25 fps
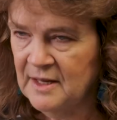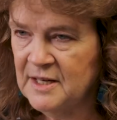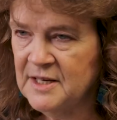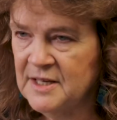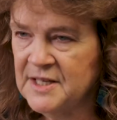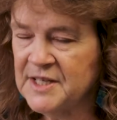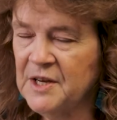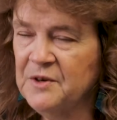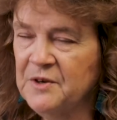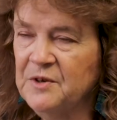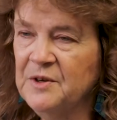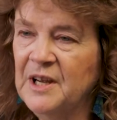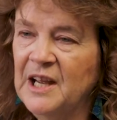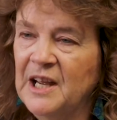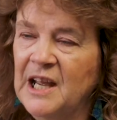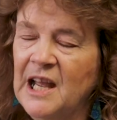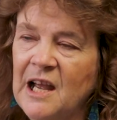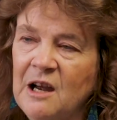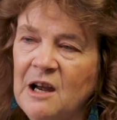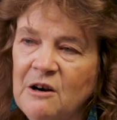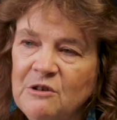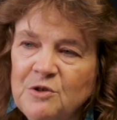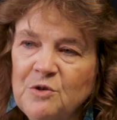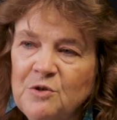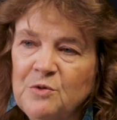So
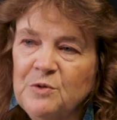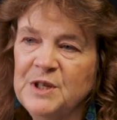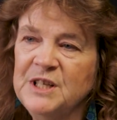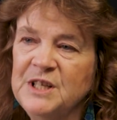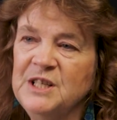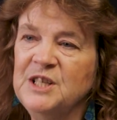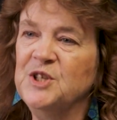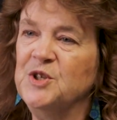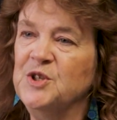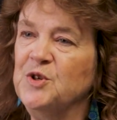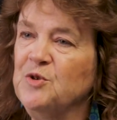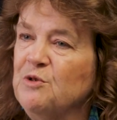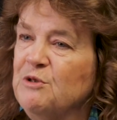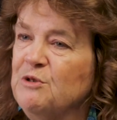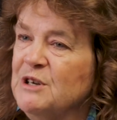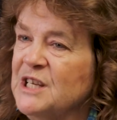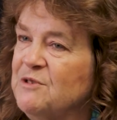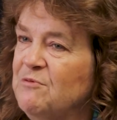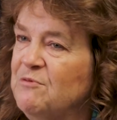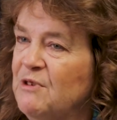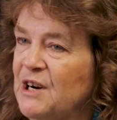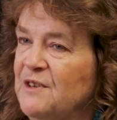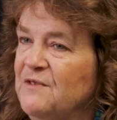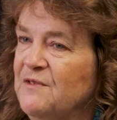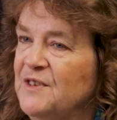how are all these
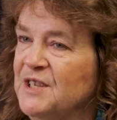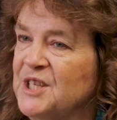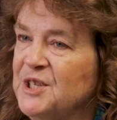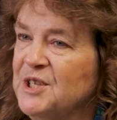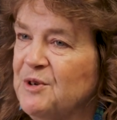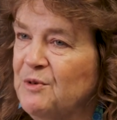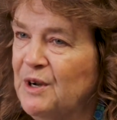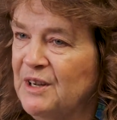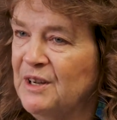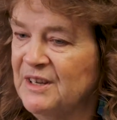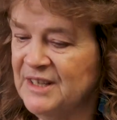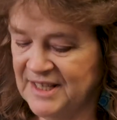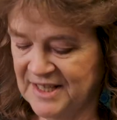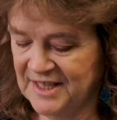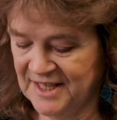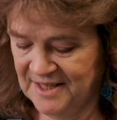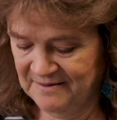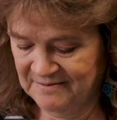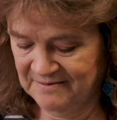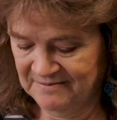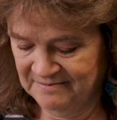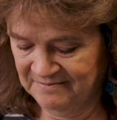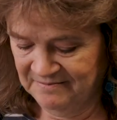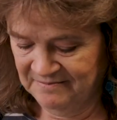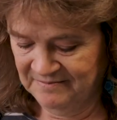stories relevant to us?